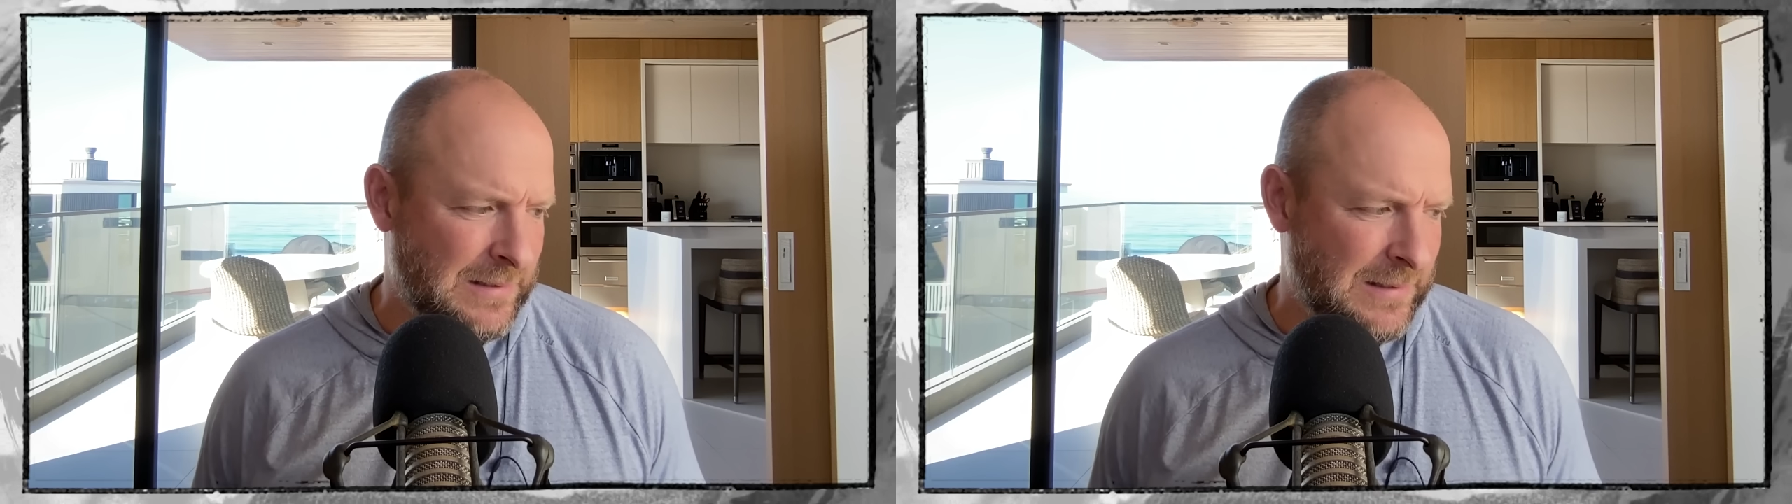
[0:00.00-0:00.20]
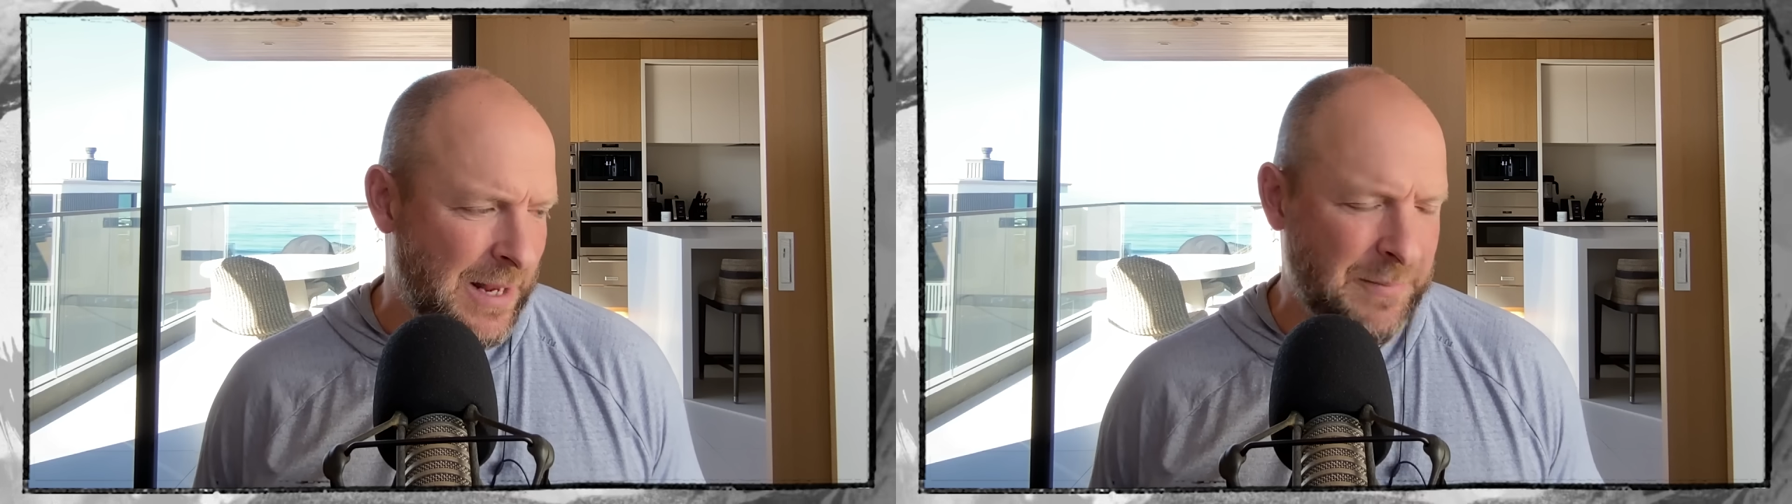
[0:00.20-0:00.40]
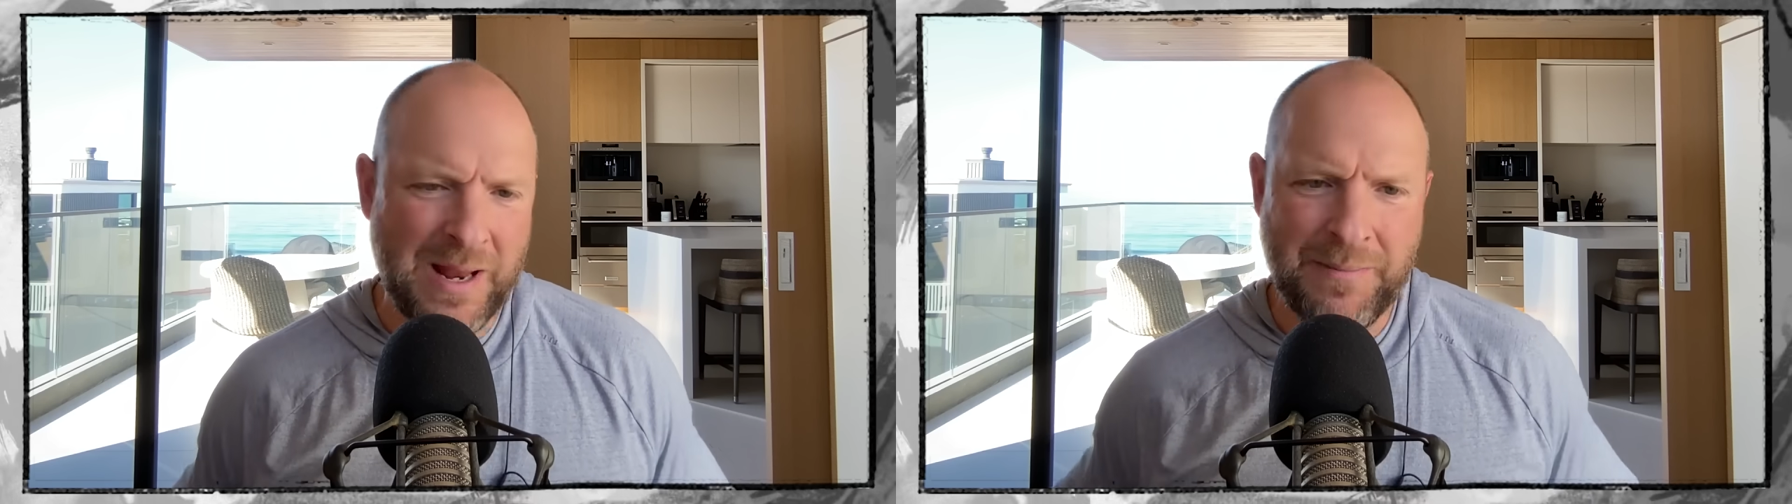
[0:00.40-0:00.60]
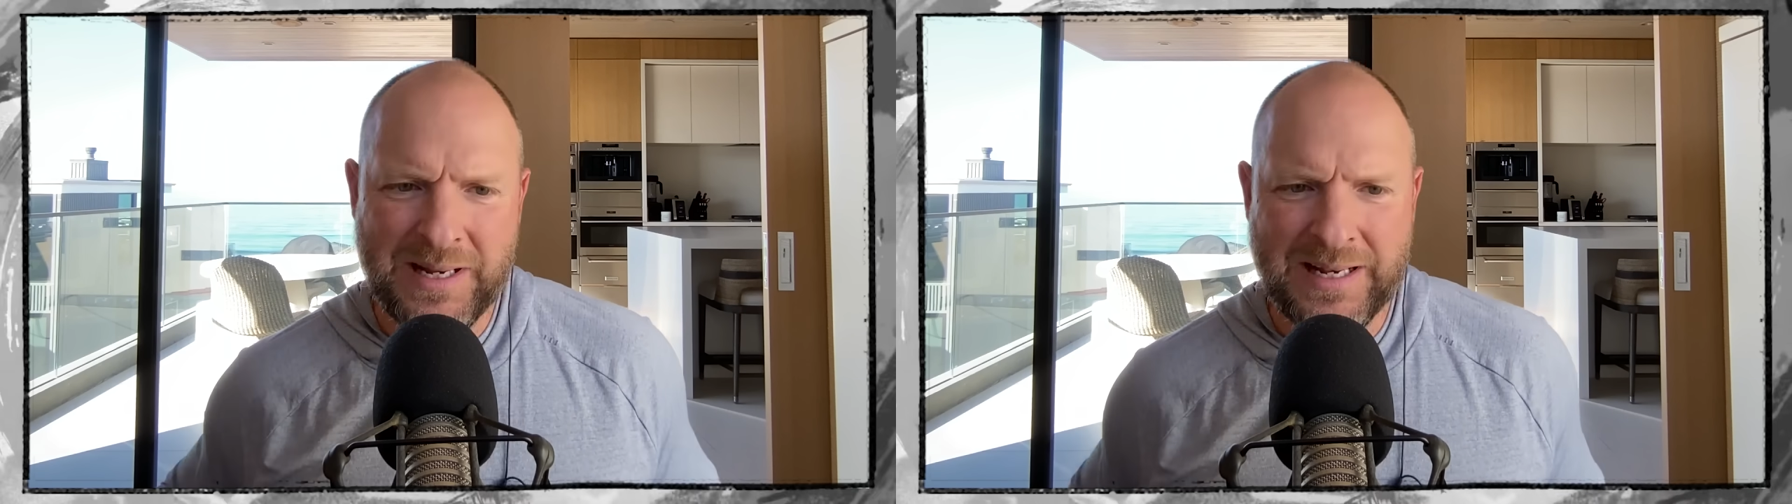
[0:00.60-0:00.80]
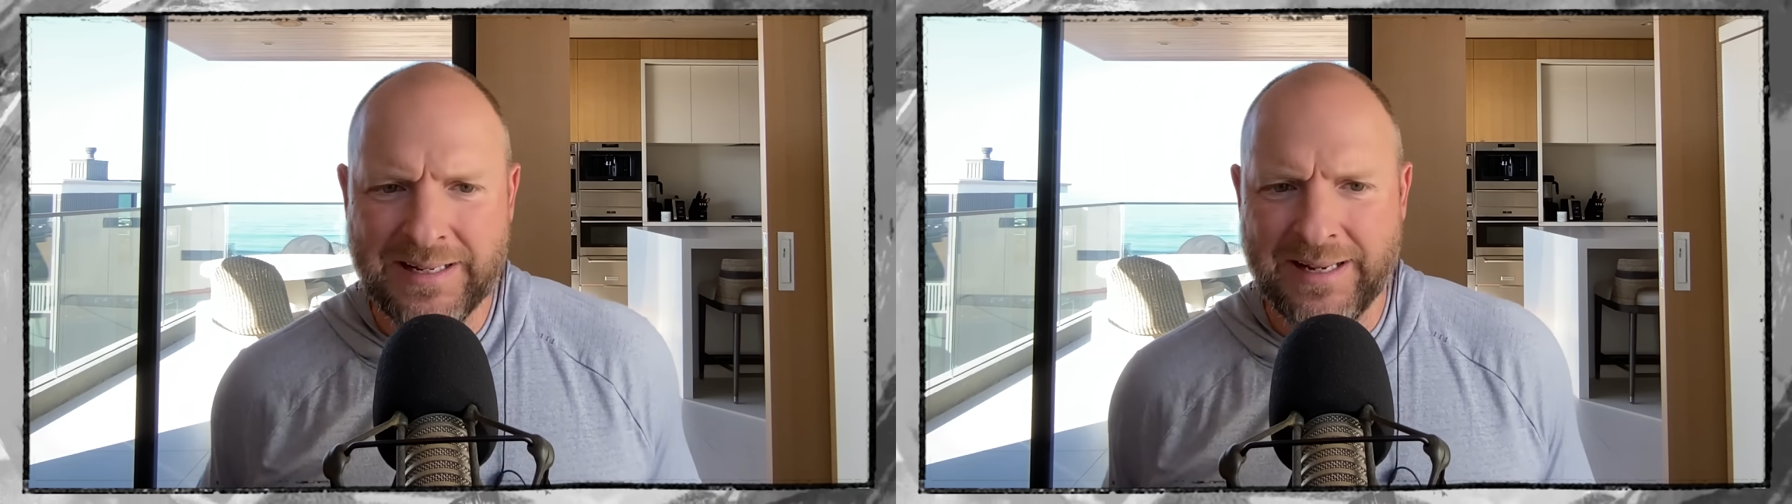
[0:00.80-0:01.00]
NBA
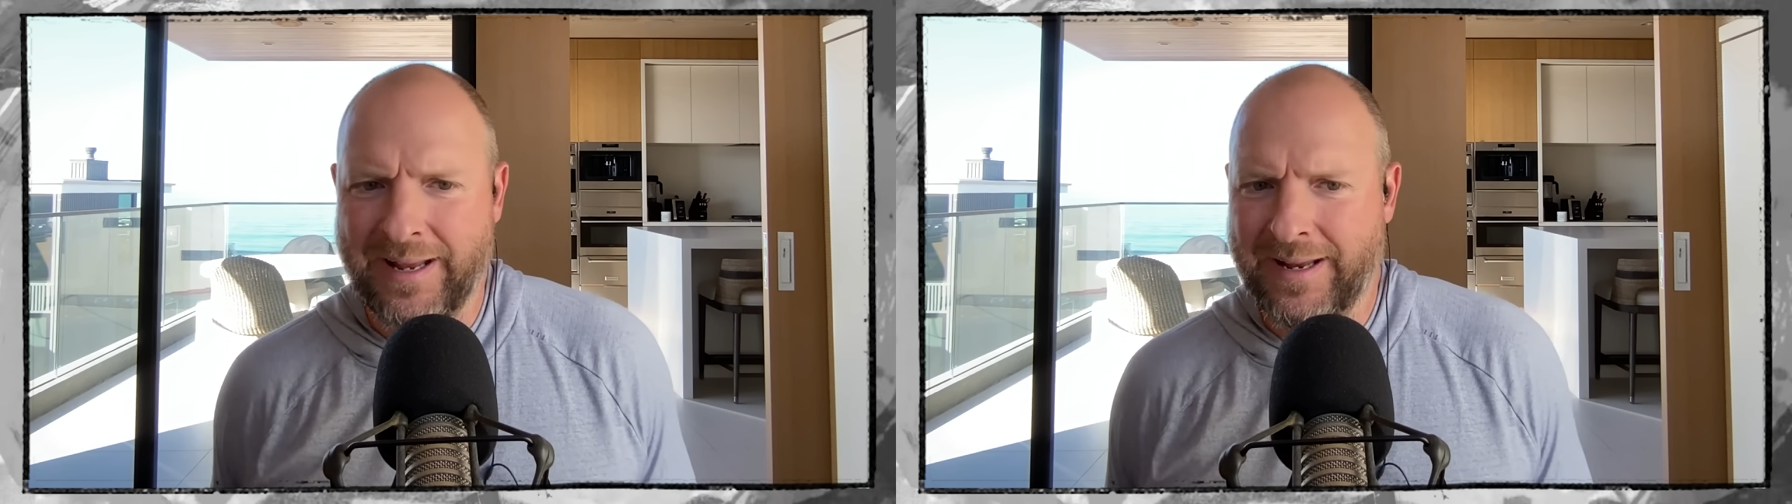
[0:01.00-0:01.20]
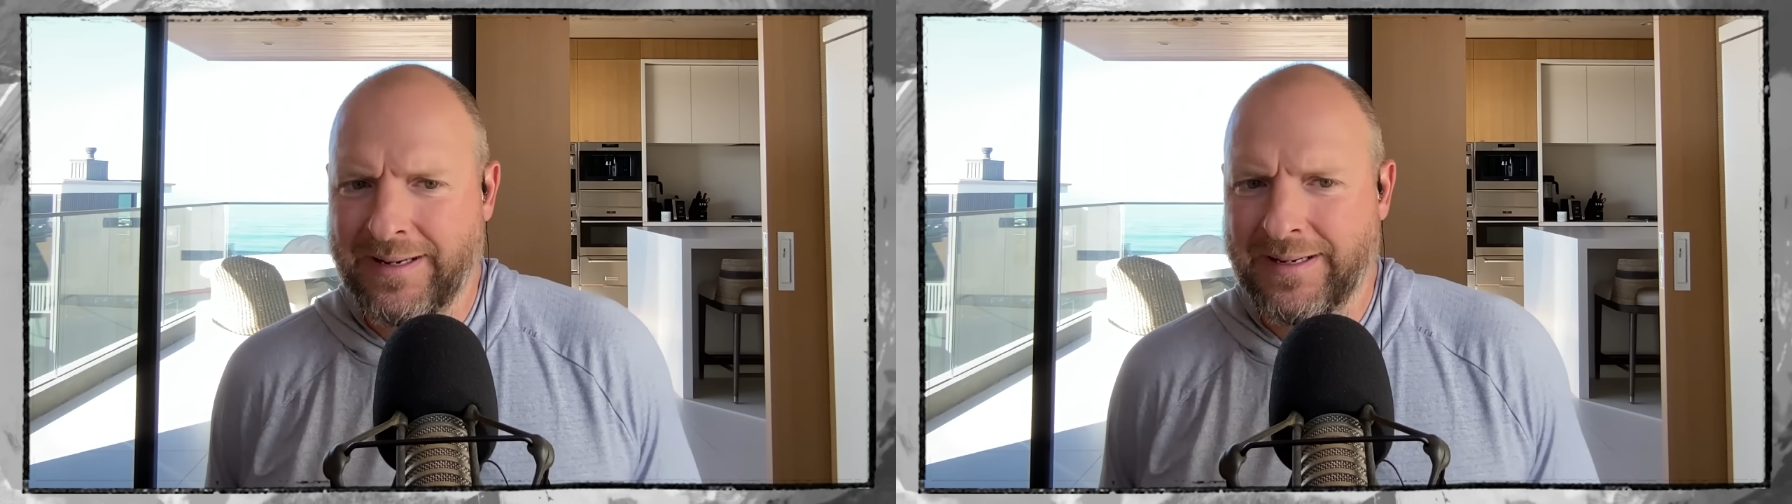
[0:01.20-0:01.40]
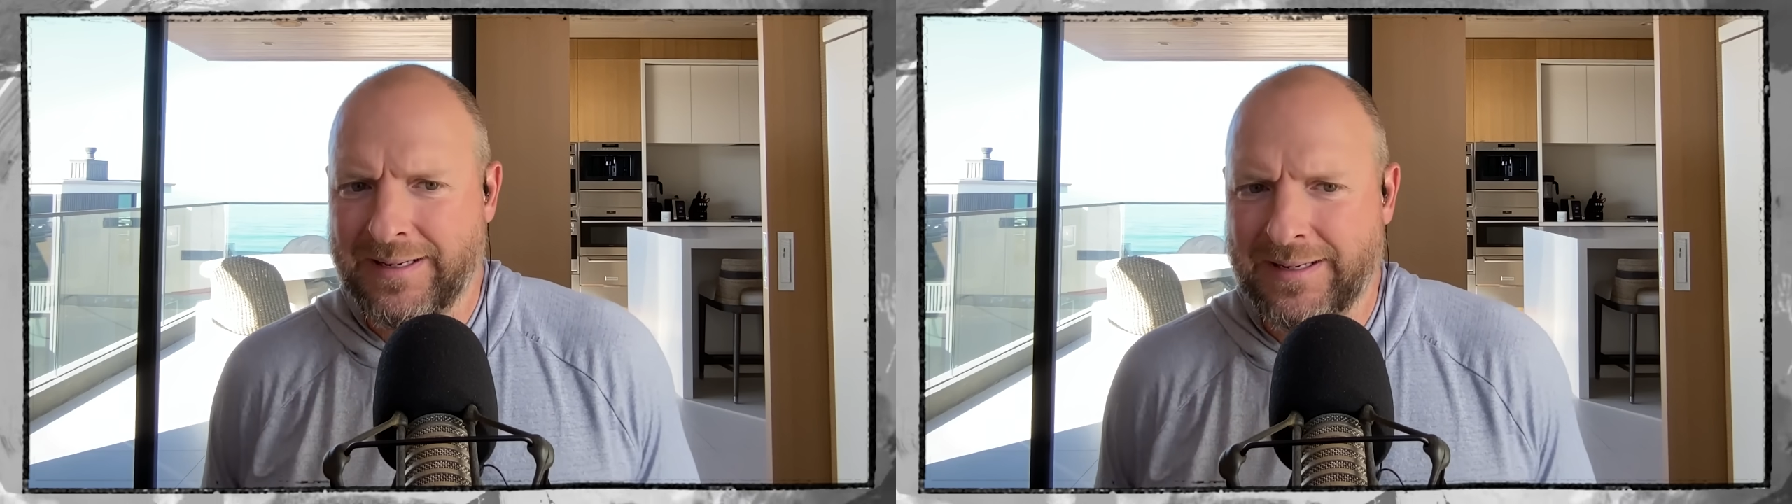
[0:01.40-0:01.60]
Media Day.